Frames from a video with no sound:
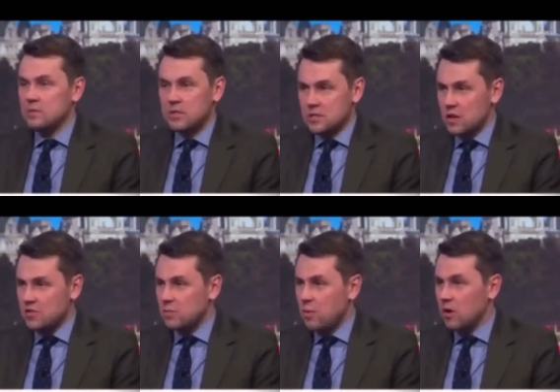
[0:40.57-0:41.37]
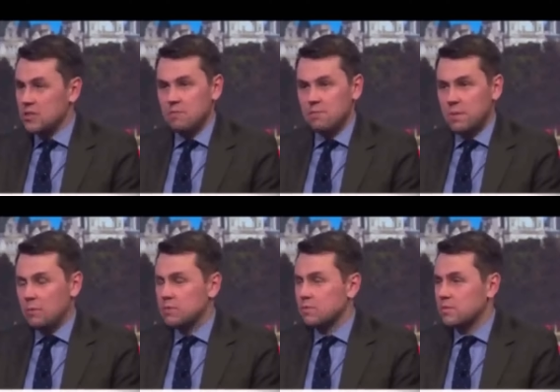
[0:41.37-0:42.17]
That was a disastrous policy.
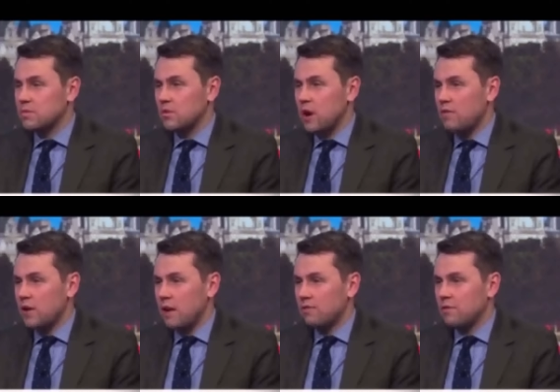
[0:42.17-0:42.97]
Helped drive her down.